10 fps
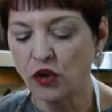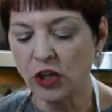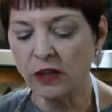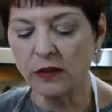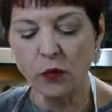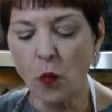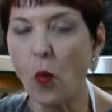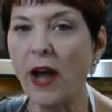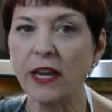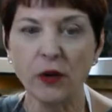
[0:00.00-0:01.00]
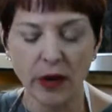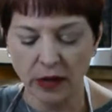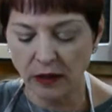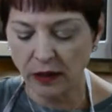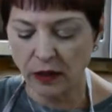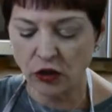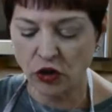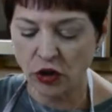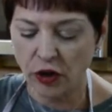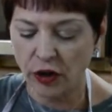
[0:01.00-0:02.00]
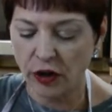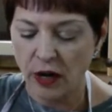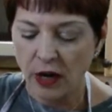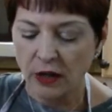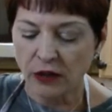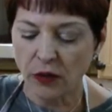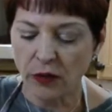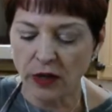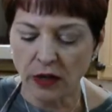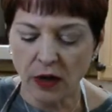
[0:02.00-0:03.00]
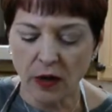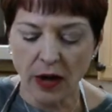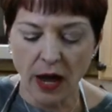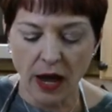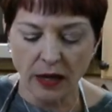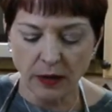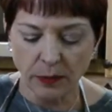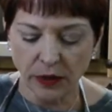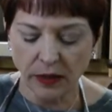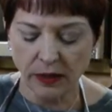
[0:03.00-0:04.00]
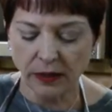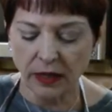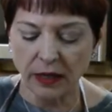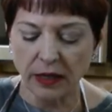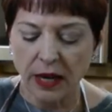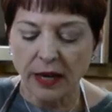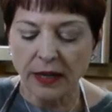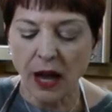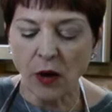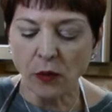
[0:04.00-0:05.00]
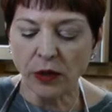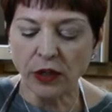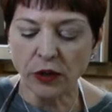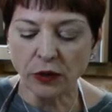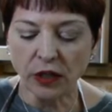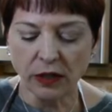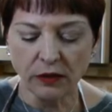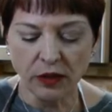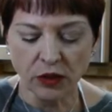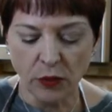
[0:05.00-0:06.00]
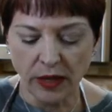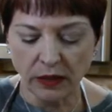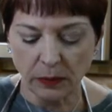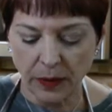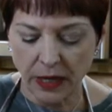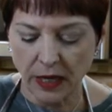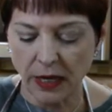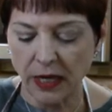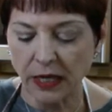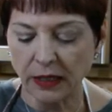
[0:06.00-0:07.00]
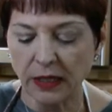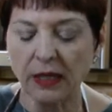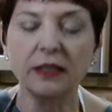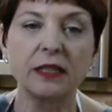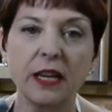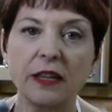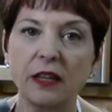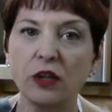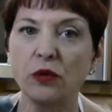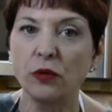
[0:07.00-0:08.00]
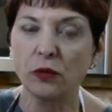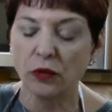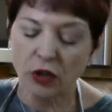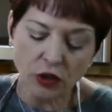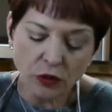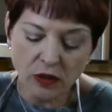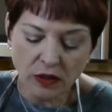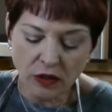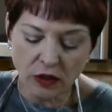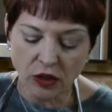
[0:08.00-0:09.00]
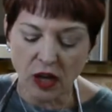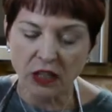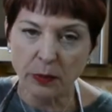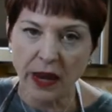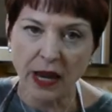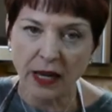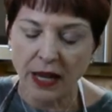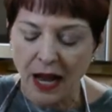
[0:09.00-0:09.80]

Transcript: just white granulated sugar. So we're gonna go ahead and put this in. Now, when you look at this recipe, it does say that you could do this in a saucepan.